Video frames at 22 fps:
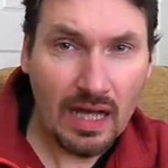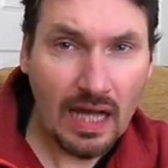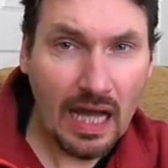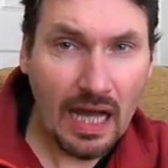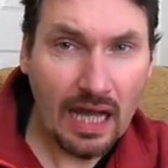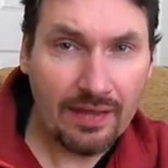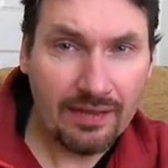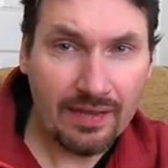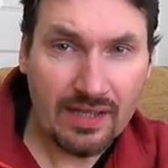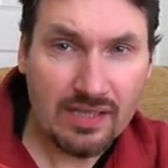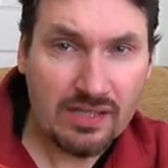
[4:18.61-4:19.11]

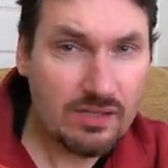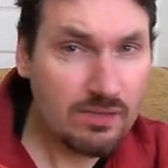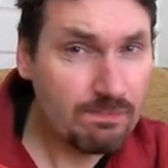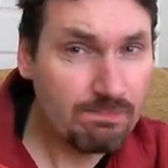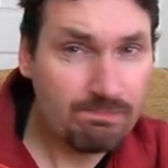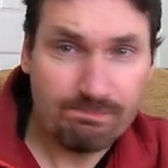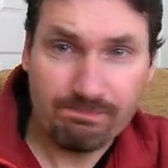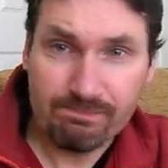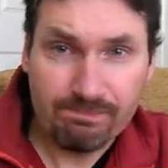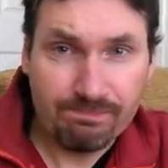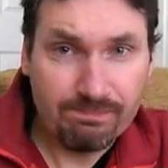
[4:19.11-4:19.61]
And that's
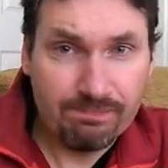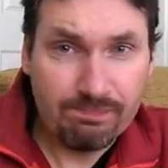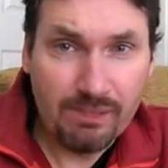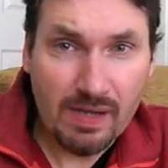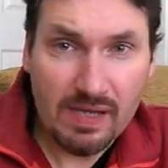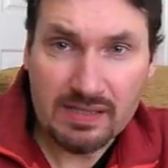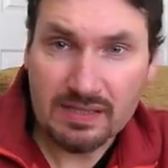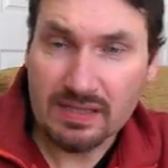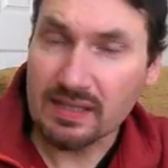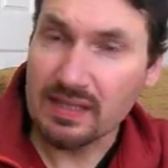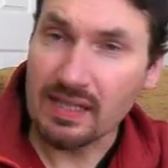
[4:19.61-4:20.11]

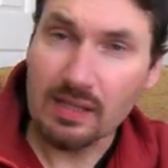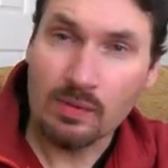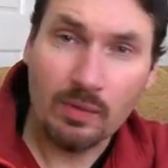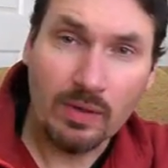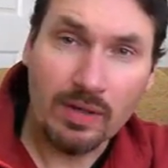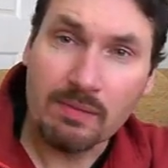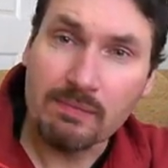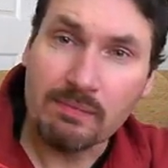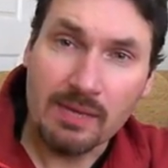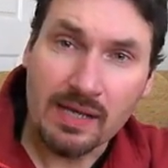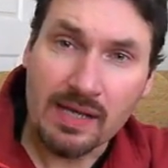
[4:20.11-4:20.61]
basically what
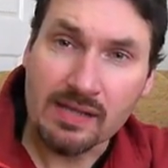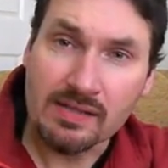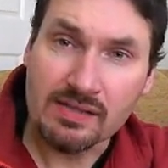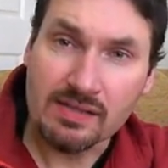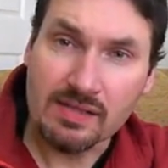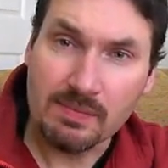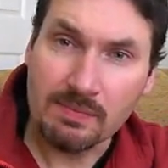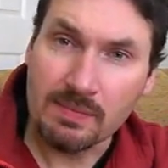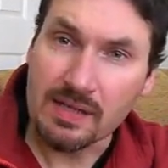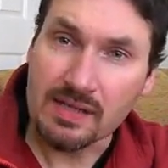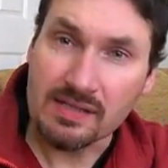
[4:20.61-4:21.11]
it means
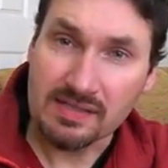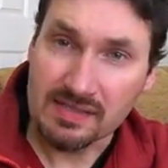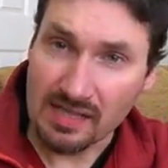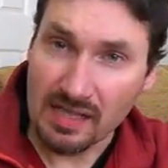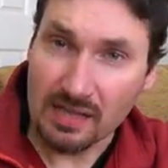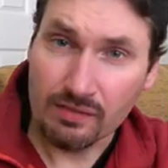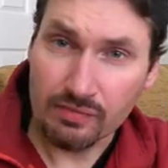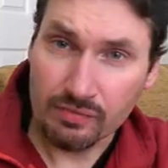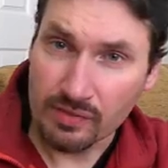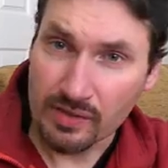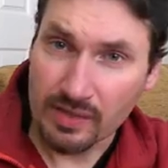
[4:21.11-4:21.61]
to be a
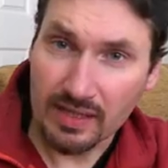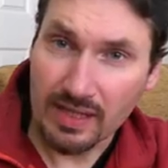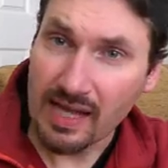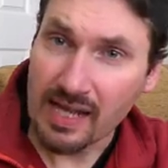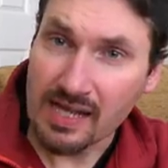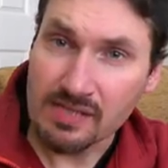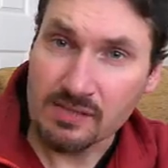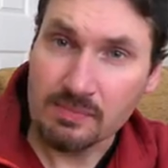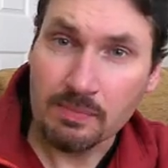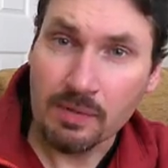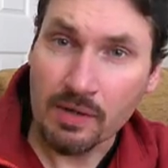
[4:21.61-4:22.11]

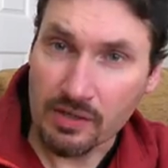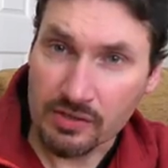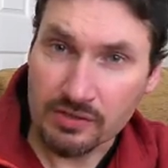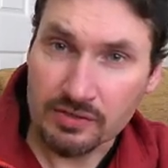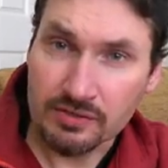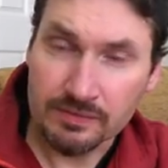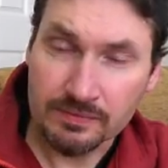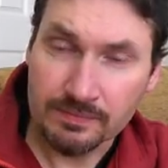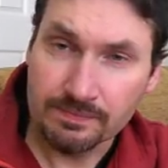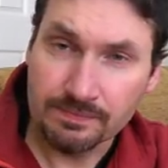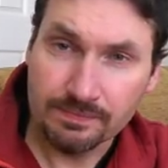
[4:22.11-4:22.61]
self-realized person.